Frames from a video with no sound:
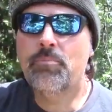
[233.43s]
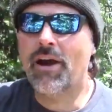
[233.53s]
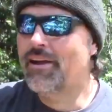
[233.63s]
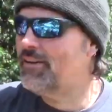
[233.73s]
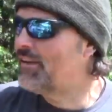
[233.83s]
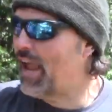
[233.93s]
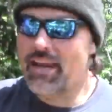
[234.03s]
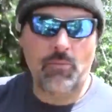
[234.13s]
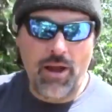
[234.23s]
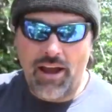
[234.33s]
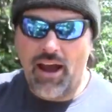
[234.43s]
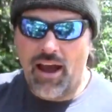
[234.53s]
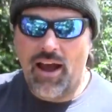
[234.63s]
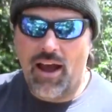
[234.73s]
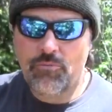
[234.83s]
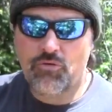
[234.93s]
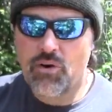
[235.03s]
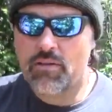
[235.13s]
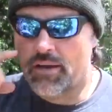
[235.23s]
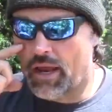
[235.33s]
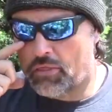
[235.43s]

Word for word: But anyway, I'm struggling.